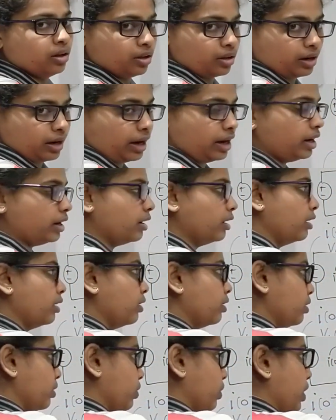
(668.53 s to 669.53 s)
right?
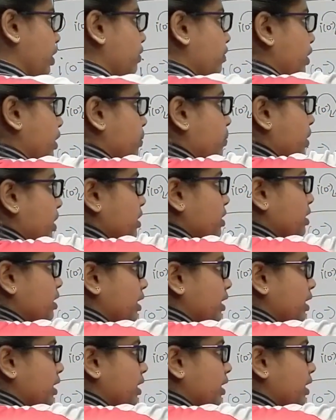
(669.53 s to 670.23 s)
Okay, it means